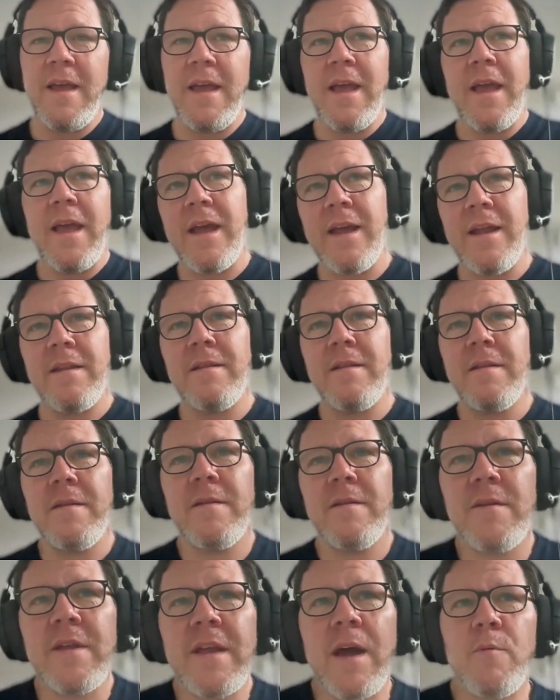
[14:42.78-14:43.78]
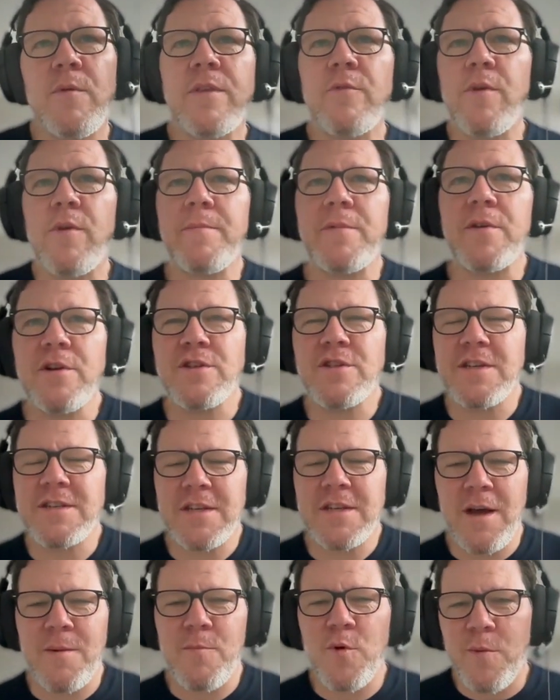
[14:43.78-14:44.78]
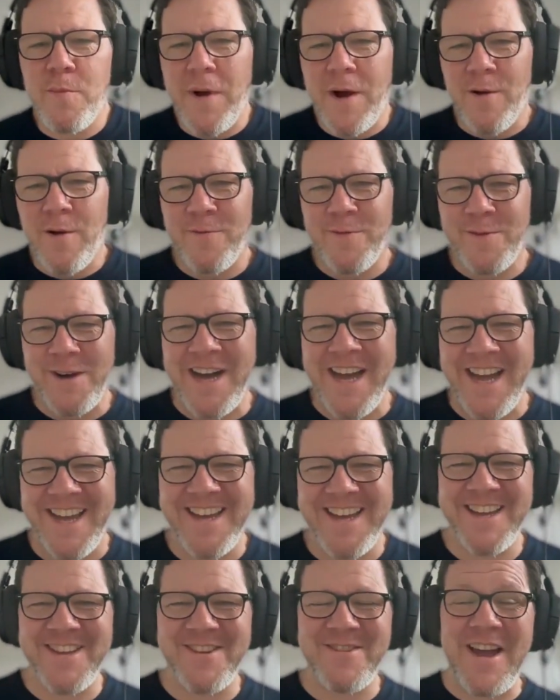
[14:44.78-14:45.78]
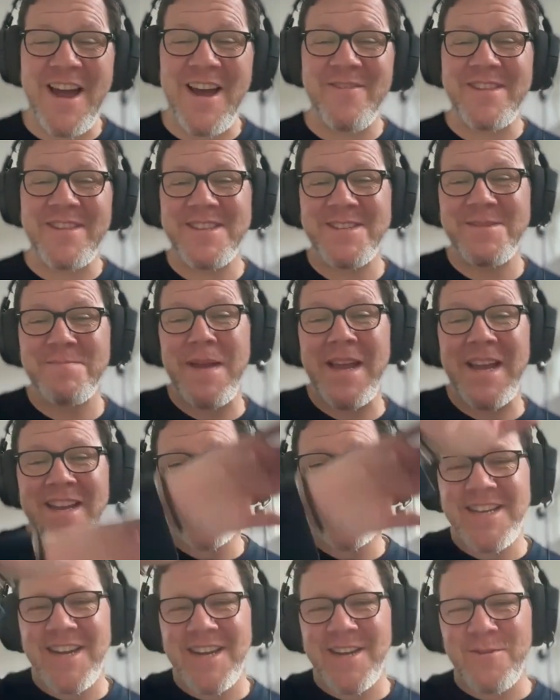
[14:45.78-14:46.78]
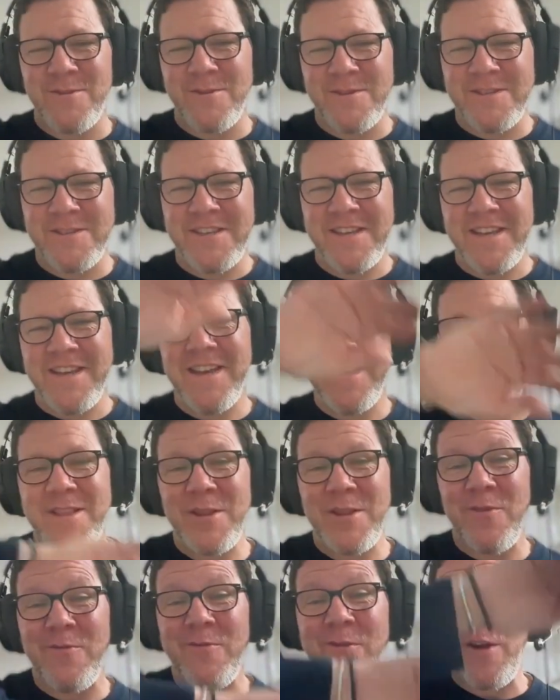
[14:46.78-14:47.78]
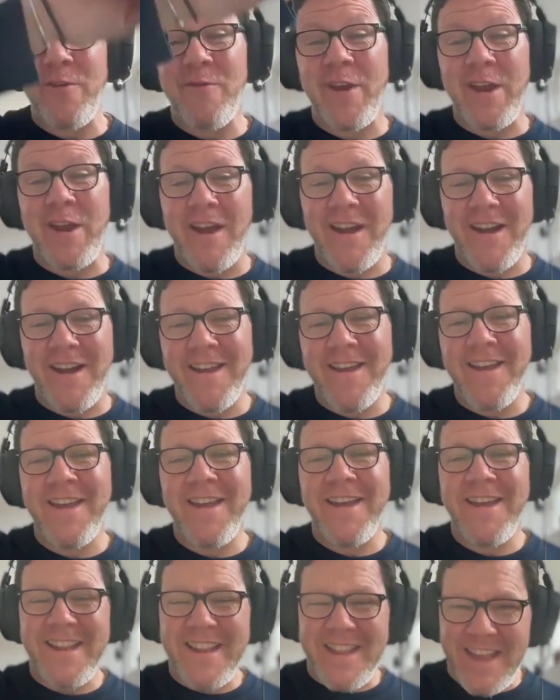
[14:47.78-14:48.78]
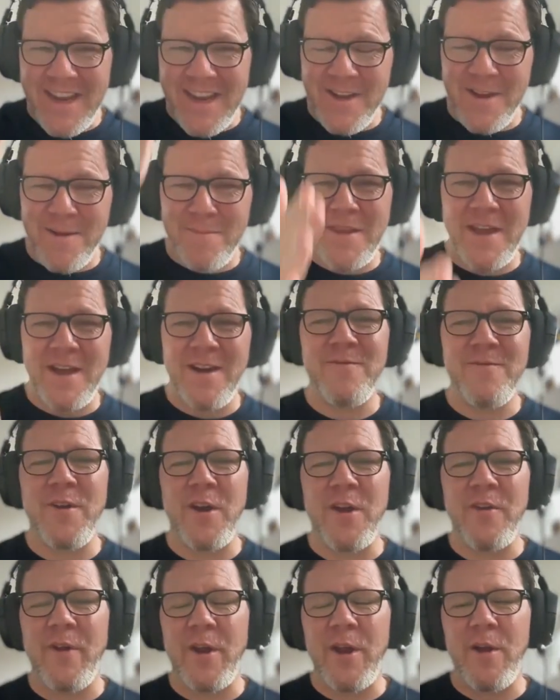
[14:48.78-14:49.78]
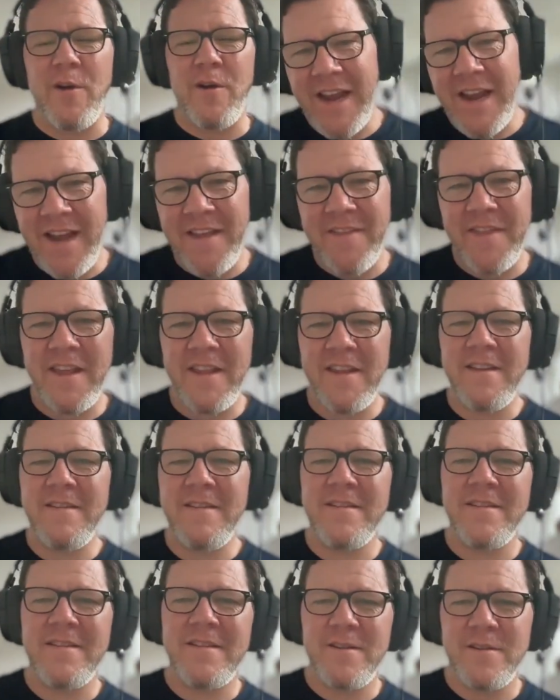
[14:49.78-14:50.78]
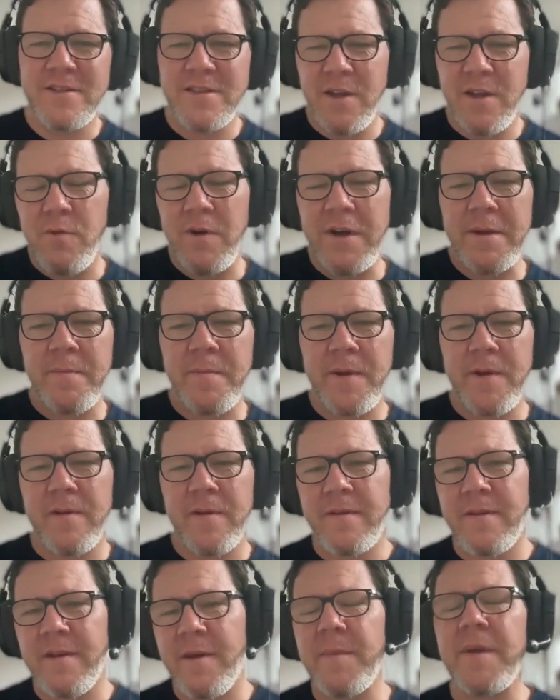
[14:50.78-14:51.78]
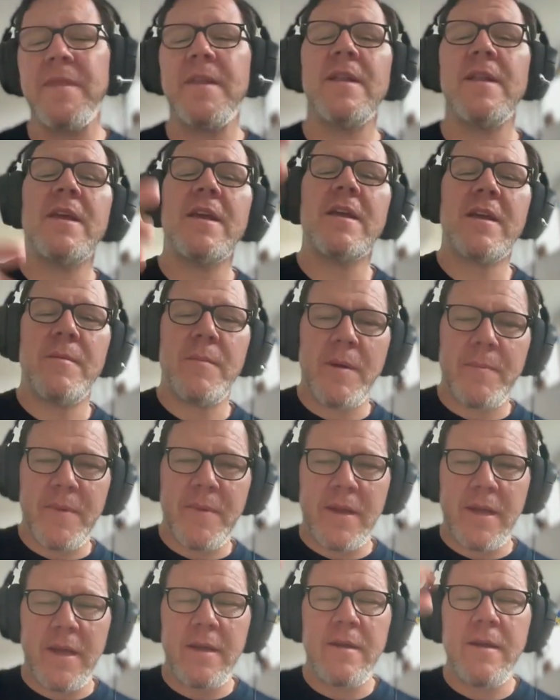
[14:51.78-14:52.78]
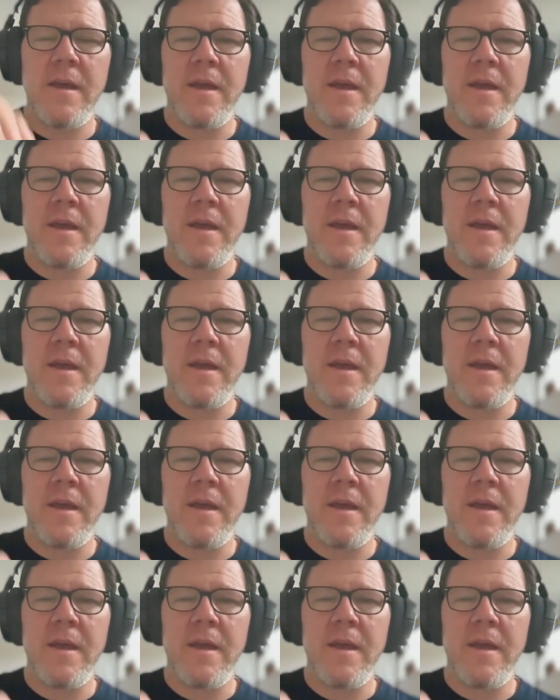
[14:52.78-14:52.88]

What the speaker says: And yeah, with crypto, it's just a lot more powerful. You have these mega cycles. They're very, very high. They come down very, very hard. And then there's a quiet period of time and then they come up again.